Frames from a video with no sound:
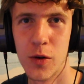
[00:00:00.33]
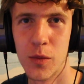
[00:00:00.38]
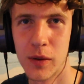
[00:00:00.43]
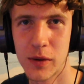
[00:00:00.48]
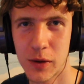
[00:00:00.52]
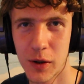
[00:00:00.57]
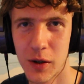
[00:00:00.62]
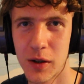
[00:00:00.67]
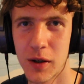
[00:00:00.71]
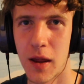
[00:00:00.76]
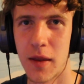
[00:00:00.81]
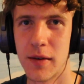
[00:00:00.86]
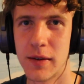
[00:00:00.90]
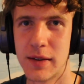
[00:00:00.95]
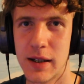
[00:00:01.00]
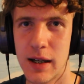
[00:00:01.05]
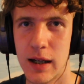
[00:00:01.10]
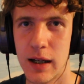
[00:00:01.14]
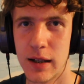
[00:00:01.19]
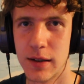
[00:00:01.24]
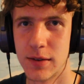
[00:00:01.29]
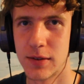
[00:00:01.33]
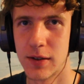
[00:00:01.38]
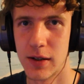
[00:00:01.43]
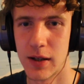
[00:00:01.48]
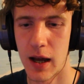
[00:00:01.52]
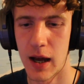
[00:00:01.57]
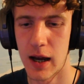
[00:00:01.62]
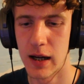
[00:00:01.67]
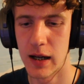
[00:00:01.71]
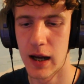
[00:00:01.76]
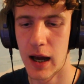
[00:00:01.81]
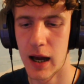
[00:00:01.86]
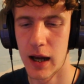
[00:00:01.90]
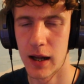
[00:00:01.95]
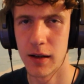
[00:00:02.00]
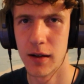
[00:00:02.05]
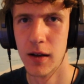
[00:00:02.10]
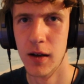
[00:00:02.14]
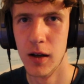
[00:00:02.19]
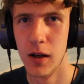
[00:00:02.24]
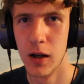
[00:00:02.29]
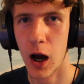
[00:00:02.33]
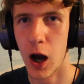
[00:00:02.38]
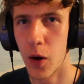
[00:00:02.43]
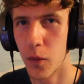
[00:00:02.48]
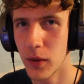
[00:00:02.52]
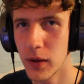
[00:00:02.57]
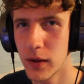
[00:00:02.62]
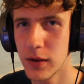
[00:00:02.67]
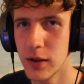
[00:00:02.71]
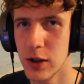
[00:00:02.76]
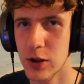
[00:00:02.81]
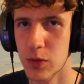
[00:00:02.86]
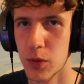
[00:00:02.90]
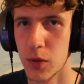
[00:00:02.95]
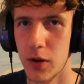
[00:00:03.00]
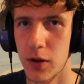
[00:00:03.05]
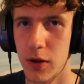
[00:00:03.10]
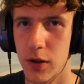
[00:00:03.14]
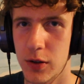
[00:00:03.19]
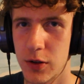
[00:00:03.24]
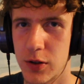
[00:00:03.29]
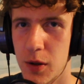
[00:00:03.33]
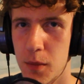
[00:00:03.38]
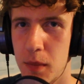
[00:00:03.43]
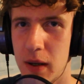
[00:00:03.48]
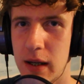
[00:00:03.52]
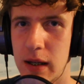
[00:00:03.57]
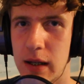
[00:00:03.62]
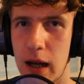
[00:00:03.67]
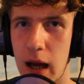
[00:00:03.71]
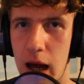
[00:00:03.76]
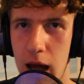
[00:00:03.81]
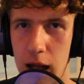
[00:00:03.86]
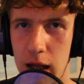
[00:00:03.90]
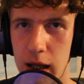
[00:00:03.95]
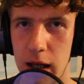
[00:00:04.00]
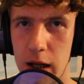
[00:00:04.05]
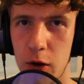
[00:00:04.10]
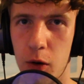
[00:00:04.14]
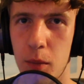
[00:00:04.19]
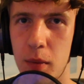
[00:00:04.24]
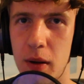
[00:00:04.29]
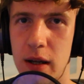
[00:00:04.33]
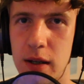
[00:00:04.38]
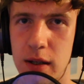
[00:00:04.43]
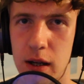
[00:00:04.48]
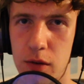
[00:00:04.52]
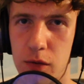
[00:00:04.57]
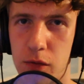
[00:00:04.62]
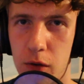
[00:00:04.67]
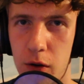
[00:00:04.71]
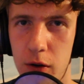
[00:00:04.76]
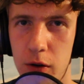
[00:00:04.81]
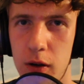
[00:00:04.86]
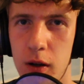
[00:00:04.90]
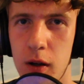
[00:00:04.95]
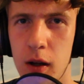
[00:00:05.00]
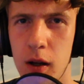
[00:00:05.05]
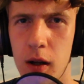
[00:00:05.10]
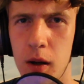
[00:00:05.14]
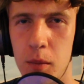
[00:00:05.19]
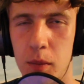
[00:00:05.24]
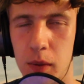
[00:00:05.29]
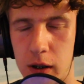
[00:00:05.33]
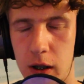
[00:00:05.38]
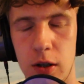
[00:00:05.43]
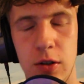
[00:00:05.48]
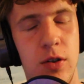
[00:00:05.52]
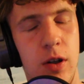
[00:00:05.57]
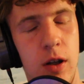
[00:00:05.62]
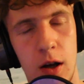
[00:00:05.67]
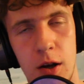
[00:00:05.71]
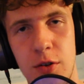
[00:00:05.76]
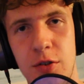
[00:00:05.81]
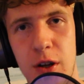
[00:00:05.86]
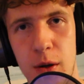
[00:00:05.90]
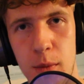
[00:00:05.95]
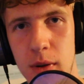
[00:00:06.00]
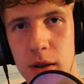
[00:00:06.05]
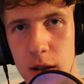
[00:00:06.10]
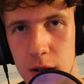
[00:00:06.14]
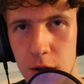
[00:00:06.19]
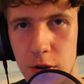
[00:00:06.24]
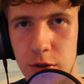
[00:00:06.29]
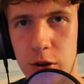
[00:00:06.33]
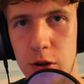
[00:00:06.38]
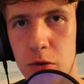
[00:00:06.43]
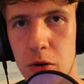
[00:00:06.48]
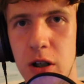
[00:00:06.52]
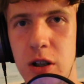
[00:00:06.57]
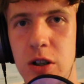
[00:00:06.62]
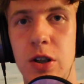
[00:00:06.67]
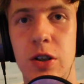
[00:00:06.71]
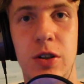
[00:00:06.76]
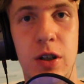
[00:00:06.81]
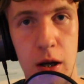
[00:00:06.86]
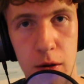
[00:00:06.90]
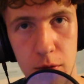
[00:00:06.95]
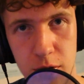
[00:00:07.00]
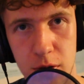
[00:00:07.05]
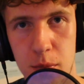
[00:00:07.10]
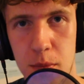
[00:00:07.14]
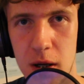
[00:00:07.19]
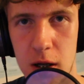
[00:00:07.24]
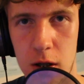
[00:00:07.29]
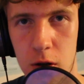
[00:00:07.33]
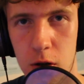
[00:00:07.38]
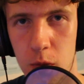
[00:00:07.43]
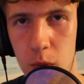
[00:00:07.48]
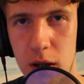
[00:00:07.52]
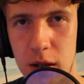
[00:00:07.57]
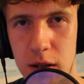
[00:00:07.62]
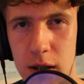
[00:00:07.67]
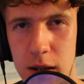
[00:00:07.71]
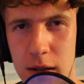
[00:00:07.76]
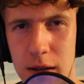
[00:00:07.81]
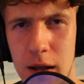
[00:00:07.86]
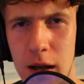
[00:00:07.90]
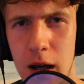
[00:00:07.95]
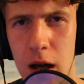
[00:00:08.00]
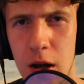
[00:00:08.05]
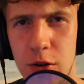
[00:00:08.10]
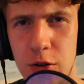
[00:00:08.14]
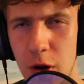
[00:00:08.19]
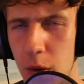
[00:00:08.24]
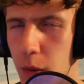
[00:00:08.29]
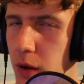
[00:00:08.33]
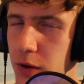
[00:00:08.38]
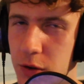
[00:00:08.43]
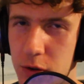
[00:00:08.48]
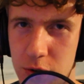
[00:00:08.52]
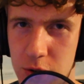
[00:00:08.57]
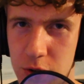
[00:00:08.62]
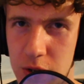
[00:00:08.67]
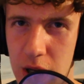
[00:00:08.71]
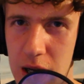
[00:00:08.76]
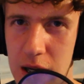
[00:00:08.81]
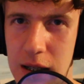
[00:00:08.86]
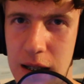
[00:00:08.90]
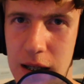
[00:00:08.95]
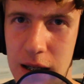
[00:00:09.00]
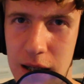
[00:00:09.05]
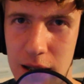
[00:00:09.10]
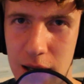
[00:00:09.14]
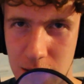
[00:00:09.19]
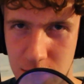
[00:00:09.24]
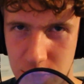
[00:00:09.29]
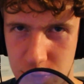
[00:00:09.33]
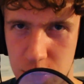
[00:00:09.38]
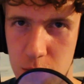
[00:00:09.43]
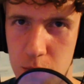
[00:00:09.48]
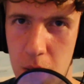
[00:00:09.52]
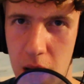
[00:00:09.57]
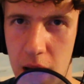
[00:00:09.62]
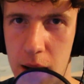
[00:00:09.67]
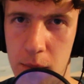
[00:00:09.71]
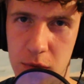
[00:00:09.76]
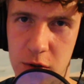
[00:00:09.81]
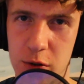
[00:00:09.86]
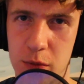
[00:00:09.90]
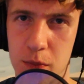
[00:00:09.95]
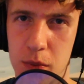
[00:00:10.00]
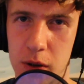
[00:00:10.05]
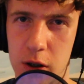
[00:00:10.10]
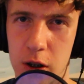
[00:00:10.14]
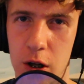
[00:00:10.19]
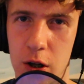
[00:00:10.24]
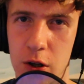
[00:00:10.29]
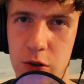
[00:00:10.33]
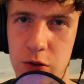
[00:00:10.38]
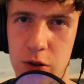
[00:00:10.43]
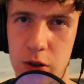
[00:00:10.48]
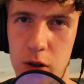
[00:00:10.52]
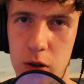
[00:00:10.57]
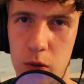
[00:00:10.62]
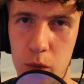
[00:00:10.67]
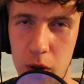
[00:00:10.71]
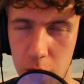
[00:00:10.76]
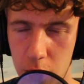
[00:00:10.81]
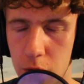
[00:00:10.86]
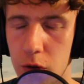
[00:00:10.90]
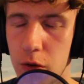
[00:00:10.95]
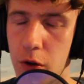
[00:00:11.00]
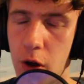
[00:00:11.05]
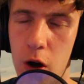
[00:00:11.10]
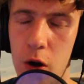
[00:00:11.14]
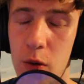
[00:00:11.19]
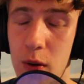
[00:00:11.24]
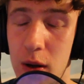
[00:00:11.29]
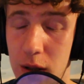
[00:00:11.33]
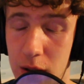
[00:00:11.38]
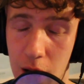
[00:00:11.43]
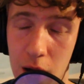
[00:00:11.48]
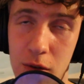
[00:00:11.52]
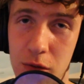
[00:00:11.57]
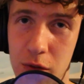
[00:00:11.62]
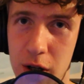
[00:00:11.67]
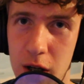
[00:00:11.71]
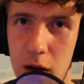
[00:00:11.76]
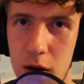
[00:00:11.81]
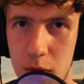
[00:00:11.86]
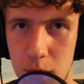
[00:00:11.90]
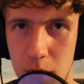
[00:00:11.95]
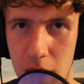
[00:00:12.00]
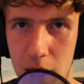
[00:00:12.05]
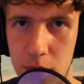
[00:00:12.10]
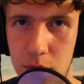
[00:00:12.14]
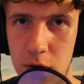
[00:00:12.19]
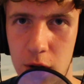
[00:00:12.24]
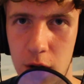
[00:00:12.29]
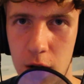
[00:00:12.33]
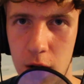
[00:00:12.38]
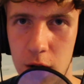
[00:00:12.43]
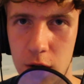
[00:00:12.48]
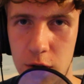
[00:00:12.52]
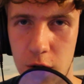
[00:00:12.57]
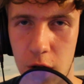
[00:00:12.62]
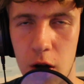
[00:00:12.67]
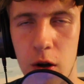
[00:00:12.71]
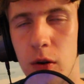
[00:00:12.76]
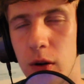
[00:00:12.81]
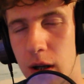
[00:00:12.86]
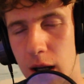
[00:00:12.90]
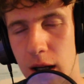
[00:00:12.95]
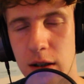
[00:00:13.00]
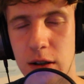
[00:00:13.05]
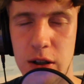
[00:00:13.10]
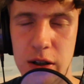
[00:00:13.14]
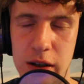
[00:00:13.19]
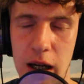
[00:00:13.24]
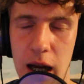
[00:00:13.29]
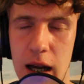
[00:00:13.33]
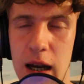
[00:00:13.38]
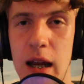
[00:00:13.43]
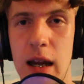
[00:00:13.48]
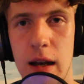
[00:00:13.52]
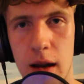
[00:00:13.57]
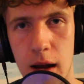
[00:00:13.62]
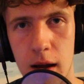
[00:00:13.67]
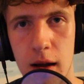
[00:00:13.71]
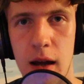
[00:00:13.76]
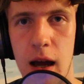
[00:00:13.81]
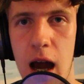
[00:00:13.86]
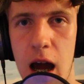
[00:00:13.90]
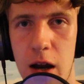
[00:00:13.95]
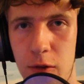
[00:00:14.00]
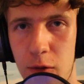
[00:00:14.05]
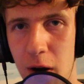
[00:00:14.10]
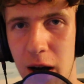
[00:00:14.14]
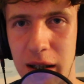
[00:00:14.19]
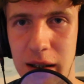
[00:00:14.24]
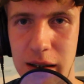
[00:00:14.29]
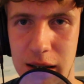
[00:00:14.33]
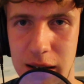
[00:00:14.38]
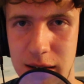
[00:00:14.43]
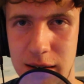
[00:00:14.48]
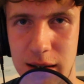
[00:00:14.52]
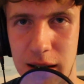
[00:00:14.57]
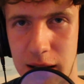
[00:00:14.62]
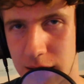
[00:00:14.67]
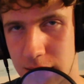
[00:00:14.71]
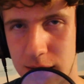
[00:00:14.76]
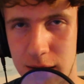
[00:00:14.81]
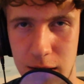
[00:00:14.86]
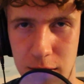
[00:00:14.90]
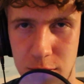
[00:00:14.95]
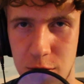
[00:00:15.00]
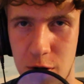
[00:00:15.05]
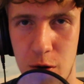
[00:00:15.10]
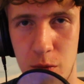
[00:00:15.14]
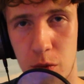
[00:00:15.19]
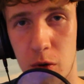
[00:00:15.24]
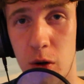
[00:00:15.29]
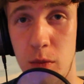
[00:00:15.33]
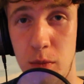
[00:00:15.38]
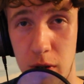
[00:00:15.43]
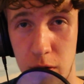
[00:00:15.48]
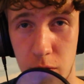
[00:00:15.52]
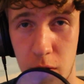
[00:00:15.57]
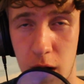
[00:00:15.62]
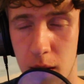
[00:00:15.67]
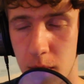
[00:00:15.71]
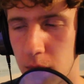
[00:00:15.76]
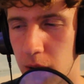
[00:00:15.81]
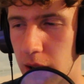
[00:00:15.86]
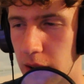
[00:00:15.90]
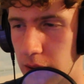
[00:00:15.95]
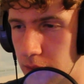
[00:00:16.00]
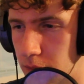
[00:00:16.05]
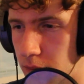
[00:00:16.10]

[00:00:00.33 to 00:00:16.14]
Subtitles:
we've got another tier list today, and I wanted this one to be a little bit different because last time we did loads of creatures, it was a bit long-winded. So I thought today, let's do maps because we all know and love the Ark maps. So let's just get in and rank these things. There's no point in me rambling.